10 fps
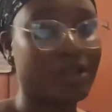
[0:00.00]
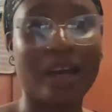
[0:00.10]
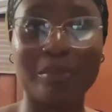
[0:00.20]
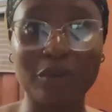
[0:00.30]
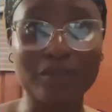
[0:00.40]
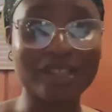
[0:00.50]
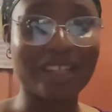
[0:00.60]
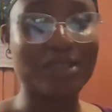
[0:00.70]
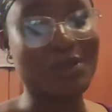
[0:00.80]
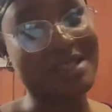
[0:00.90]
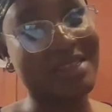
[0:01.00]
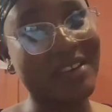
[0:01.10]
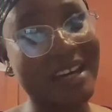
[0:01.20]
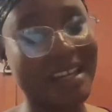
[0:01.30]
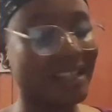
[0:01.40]
yeah, I'm officially
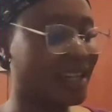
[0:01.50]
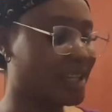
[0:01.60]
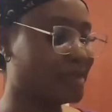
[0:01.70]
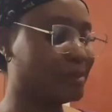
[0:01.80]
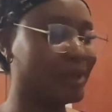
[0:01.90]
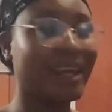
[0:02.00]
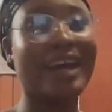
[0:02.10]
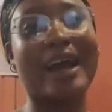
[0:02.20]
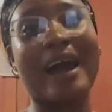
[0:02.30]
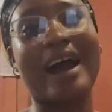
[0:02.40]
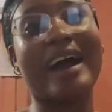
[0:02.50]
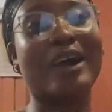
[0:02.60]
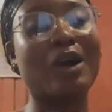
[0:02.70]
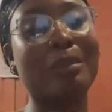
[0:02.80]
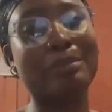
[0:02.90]
twenty-three. Um but yeah, I
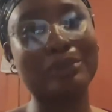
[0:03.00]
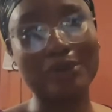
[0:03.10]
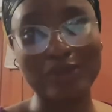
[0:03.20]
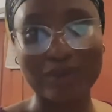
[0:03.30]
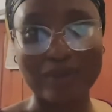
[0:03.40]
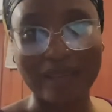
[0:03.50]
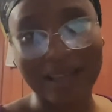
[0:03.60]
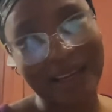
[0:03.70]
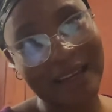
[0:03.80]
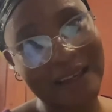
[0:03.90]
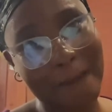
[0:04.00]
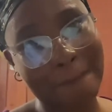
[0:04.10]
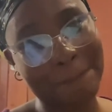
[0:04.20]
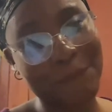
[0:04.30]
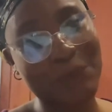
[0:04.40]
got books today,
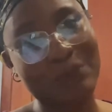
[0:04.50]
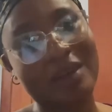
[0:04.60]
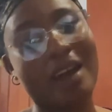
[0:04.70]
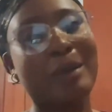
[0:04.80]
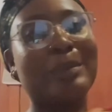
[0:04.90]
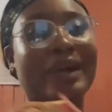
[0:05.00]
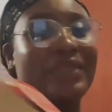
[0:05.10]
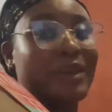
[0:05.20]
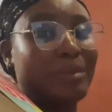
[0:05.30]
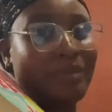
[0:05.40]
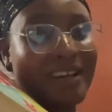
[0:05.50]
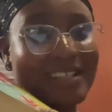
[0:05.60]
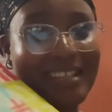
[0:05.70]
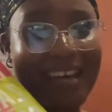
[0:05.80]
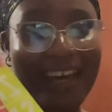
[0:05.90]
birthday
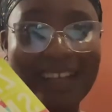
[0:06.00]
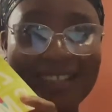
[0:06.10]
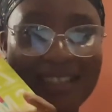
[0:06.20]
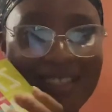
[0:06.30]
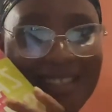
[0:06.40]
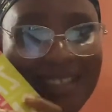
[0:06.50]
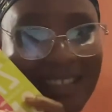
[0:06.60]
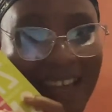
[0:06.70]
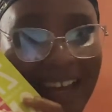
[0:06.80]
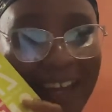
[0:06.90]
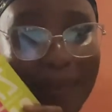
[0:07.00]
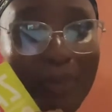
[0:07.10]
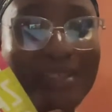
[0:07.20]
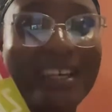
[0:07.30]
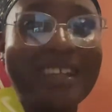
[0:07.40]
presents, and I
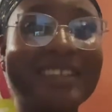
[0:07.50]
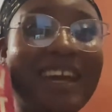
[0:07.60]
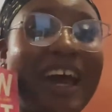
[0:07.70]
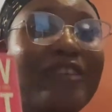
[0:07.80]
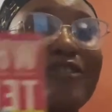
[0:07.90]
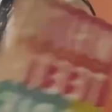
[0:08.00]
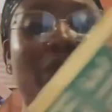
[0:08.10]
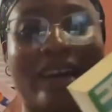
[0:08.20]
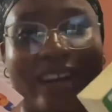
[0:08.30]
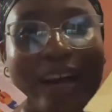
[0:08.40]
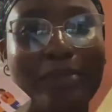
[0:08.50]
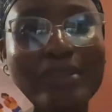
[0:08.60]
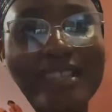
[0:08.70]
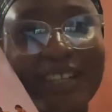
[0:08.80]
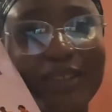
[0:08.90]
posted it everywhere. I
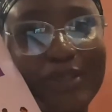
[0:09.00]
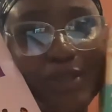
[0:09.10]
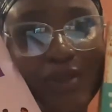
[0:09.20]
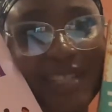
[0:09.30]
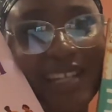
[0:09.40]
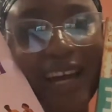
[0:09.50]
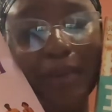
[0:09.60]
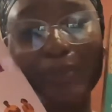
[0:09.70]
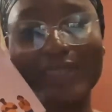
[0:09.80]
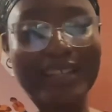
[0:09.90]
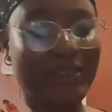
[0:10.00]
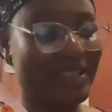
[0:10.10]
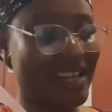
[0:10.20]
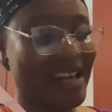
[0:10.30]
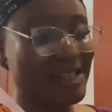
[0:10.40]
posted it on Twitter, I posted it on
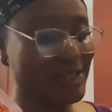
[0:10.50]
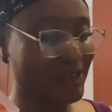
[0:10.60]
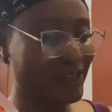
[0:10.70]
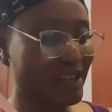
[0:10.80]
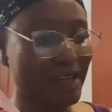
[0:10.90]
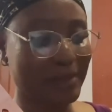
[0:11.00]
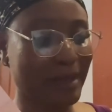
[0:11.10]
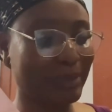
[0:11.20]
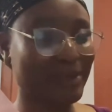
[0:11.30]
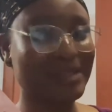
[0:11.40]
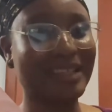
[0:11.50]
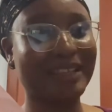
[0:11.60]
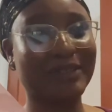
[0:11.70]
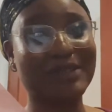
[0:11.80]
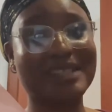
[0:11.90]
Instagram, I posted it on